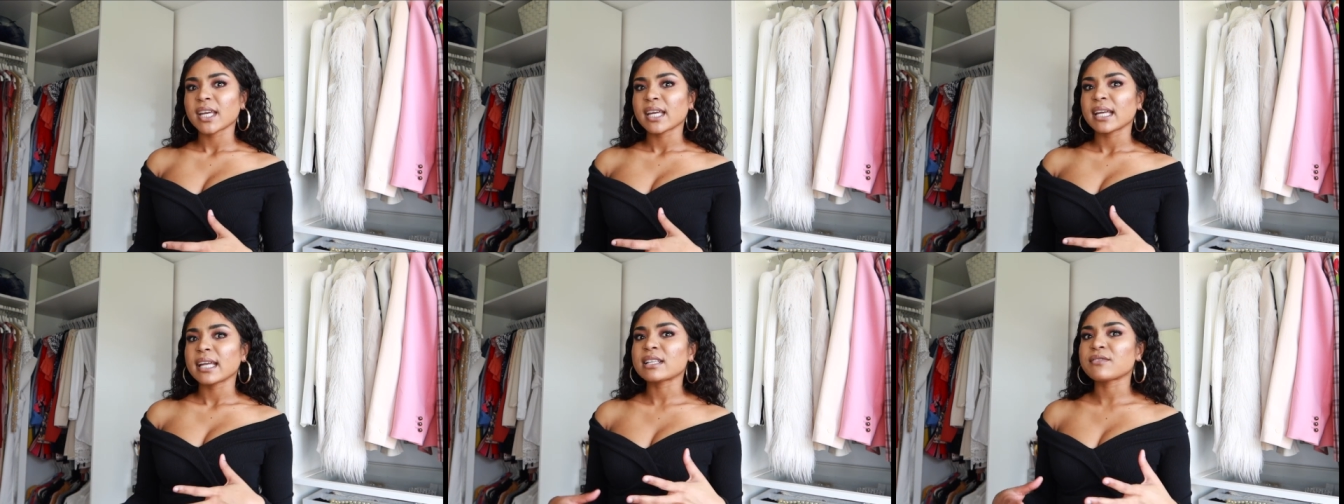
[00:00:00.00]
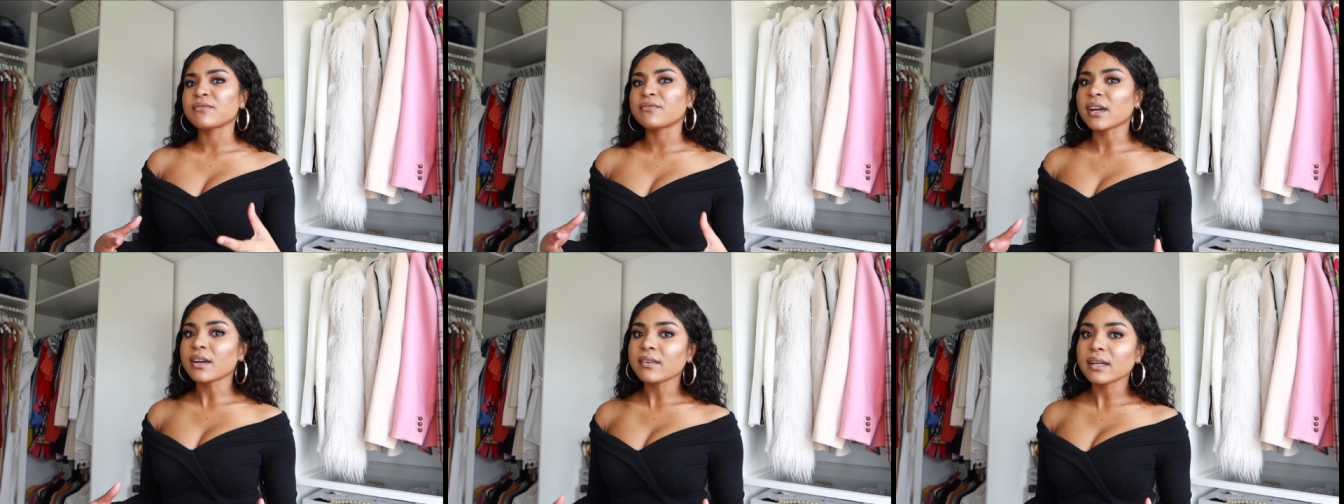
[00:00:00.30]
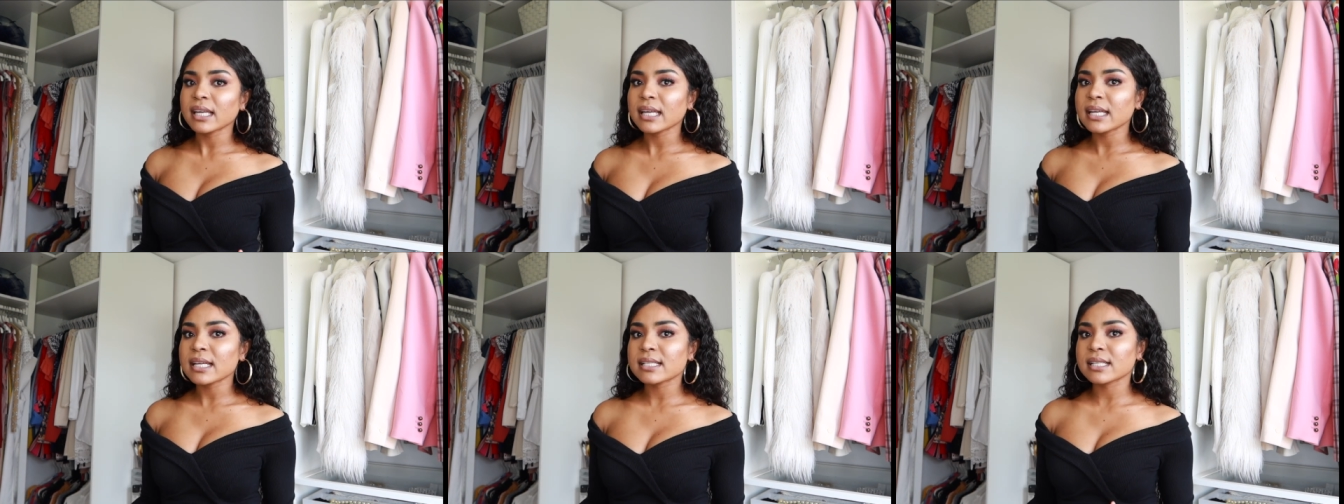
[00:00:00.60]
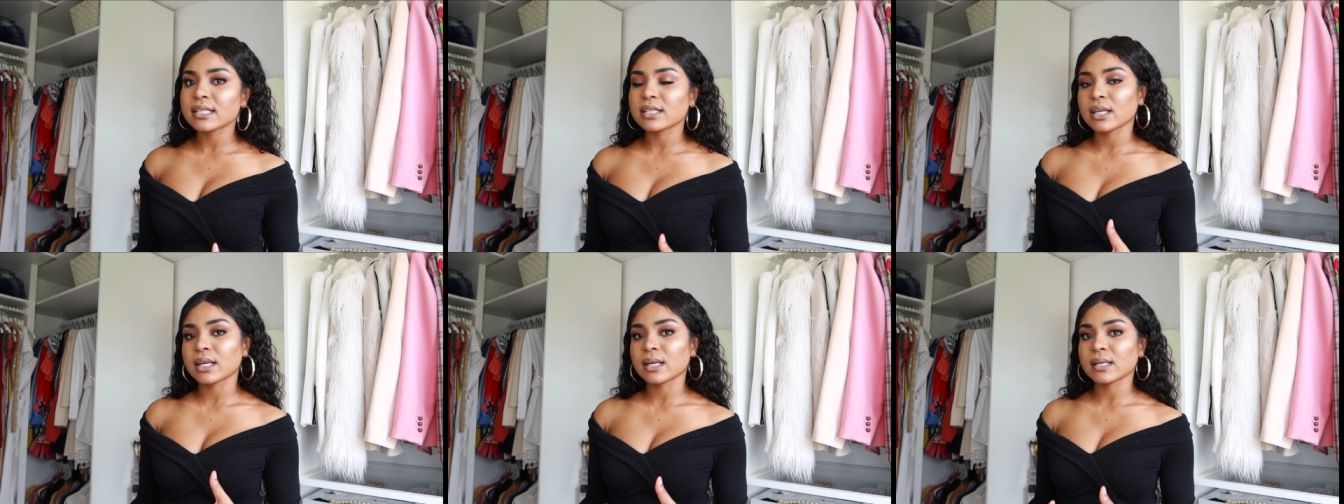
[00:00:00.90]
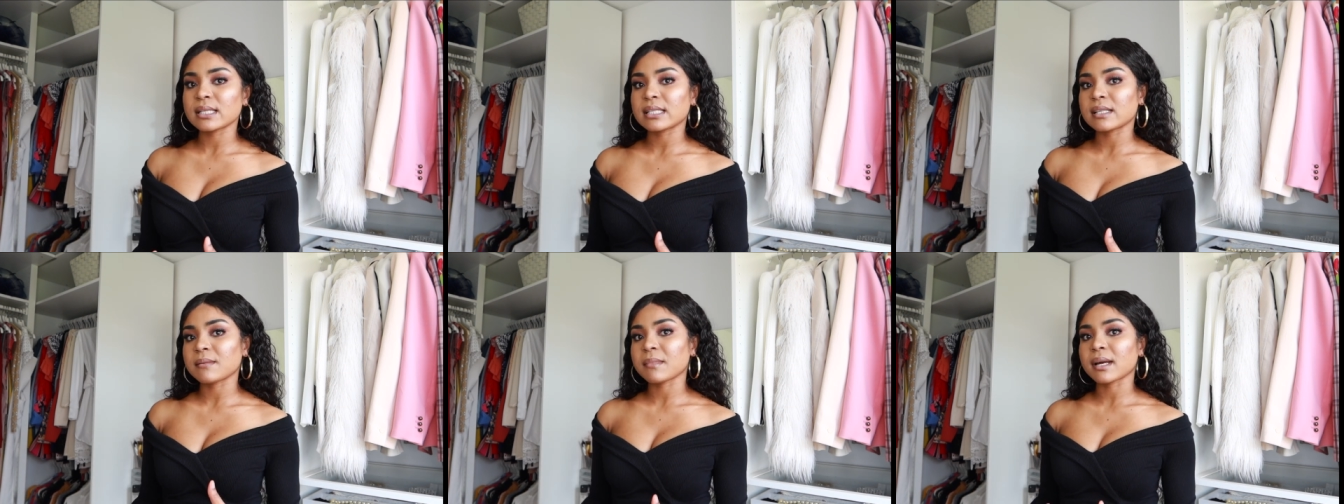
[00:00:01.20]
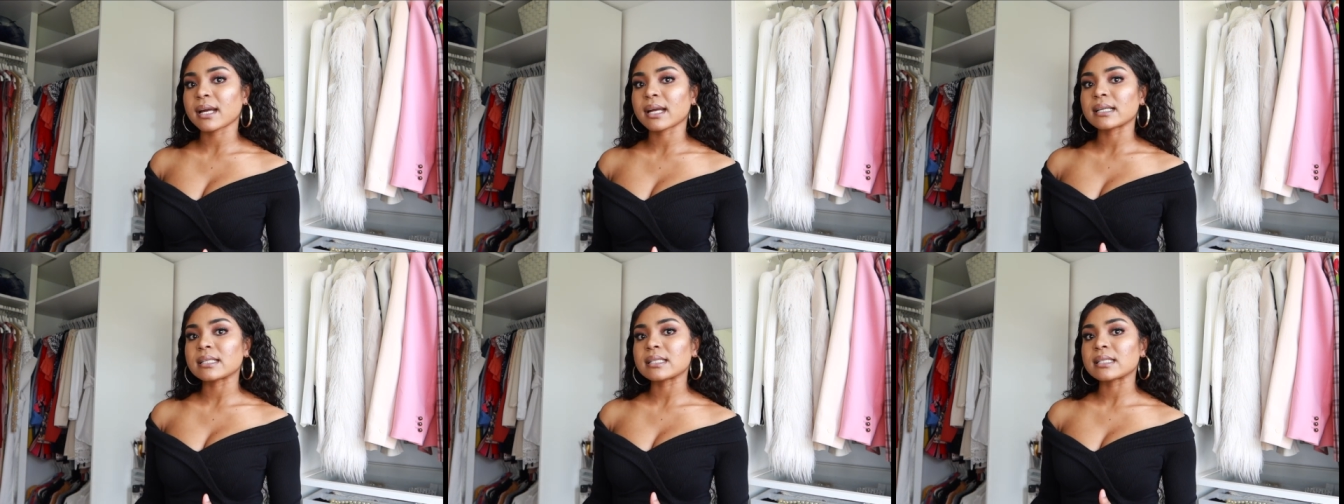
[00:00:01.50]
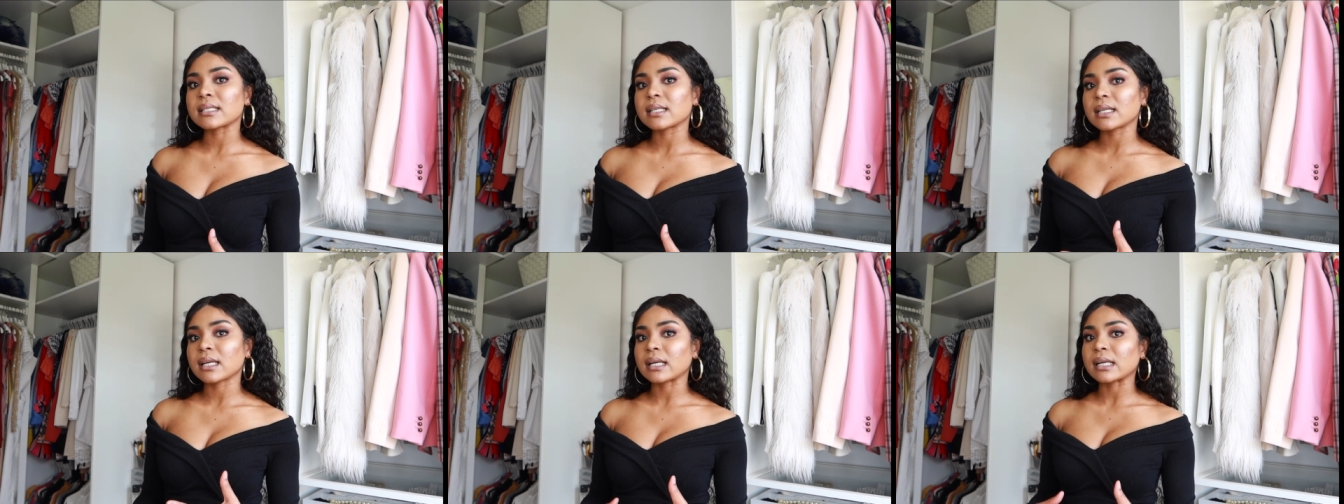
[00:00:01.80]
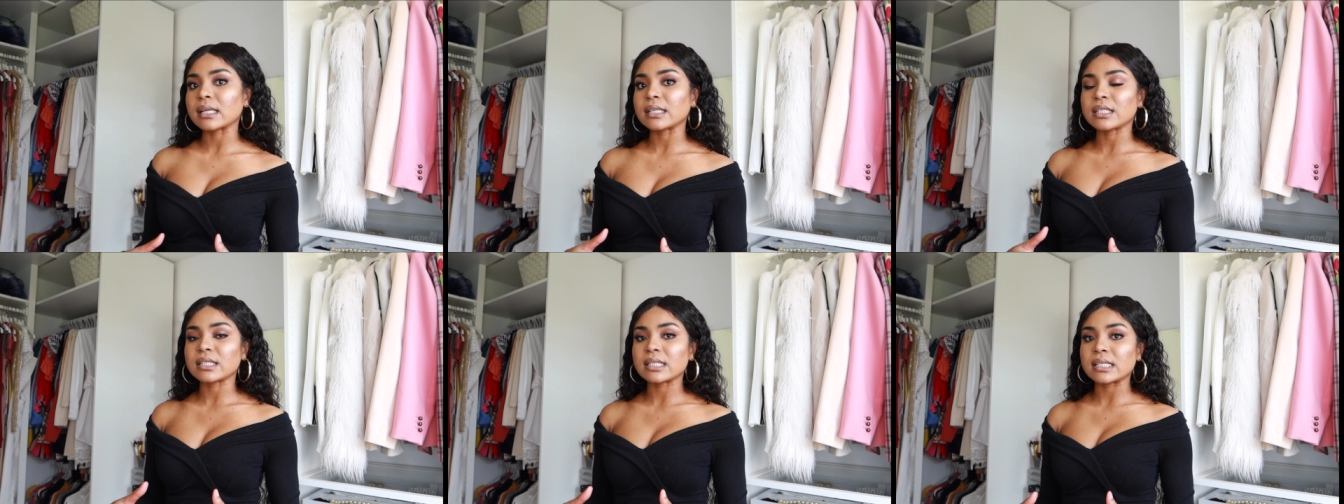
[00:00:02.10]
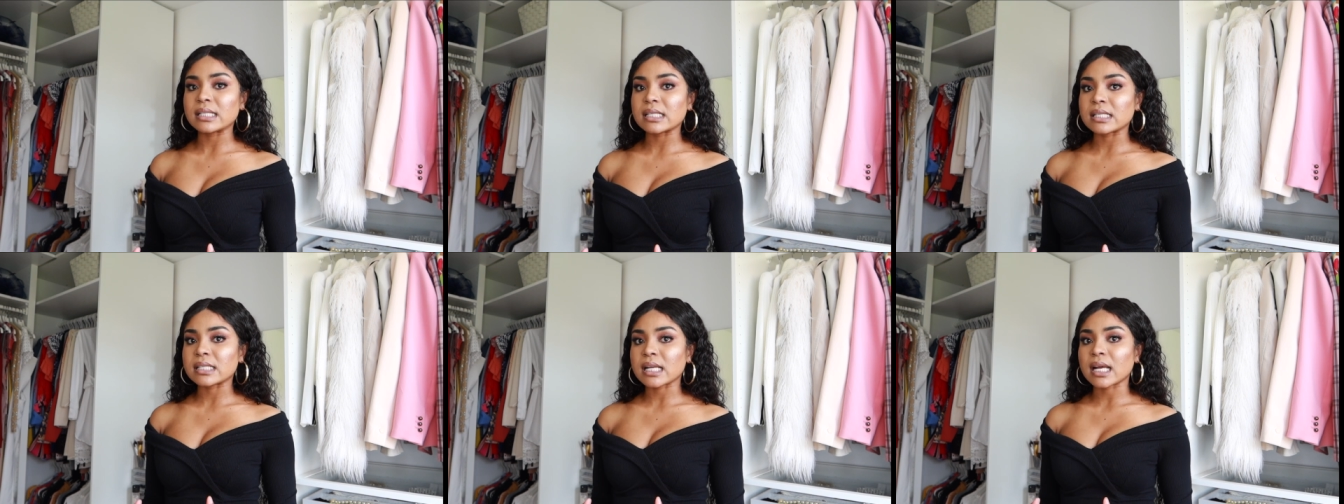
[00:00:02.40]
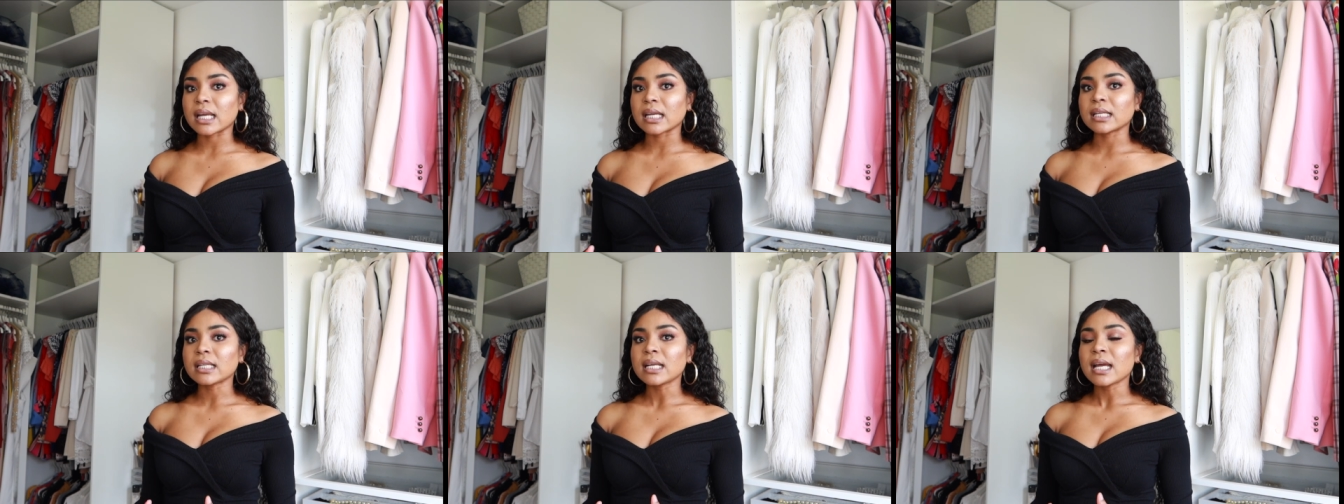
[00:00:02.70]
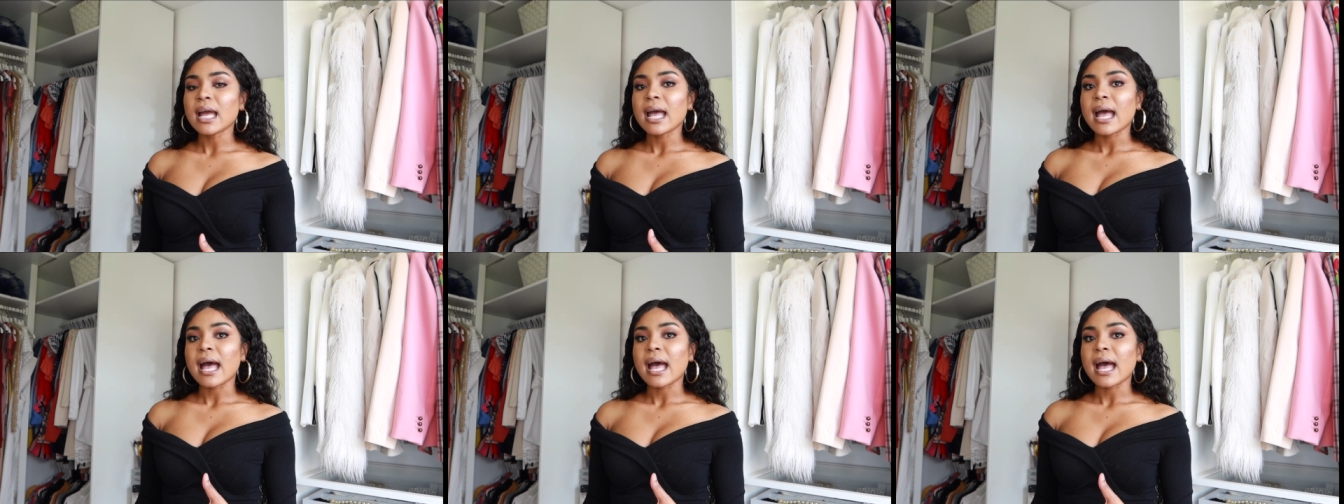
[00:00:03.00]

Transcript: it's very easy to customize uh, your design,